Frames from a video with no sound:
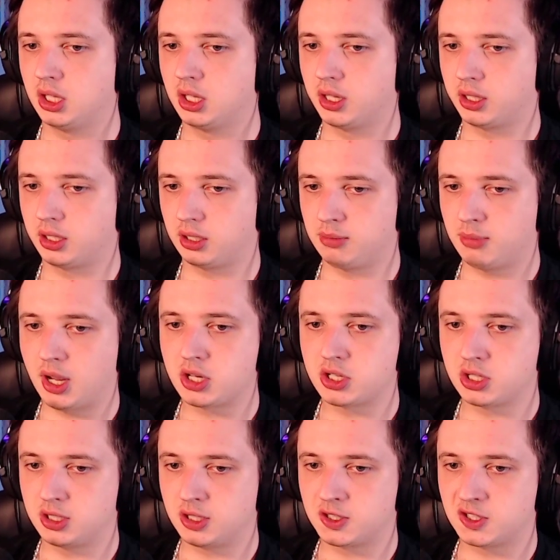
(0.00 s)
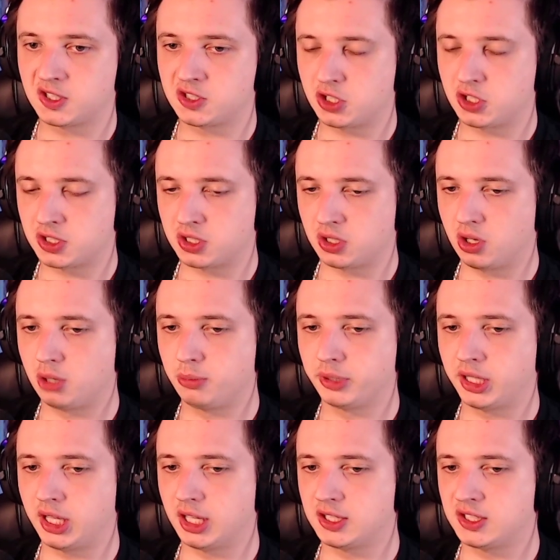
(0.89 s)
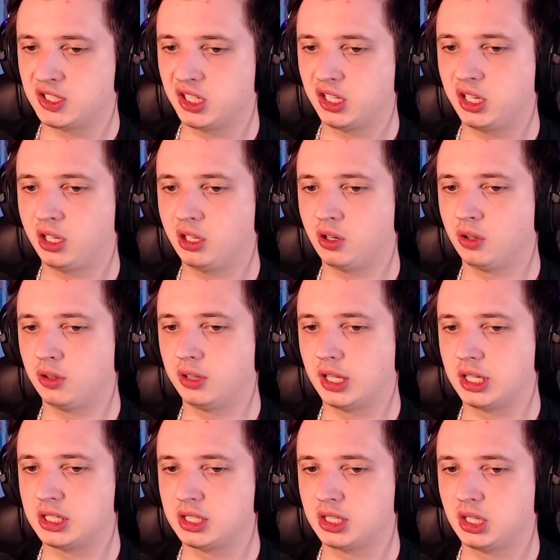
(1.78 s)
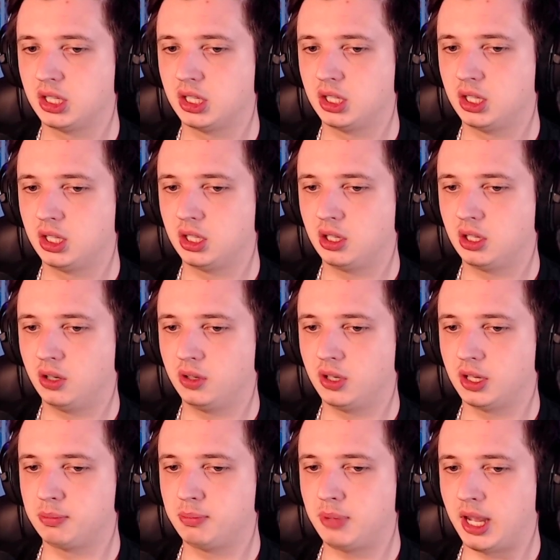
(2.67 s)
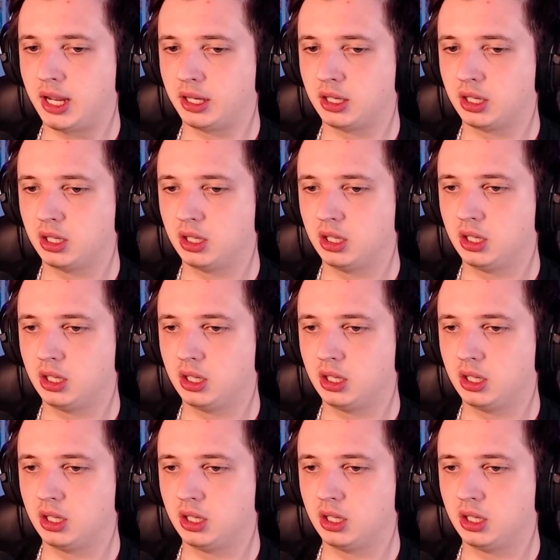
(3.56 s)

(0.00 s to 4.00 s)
Like, imagine this is just a normal cat sitting on that bank.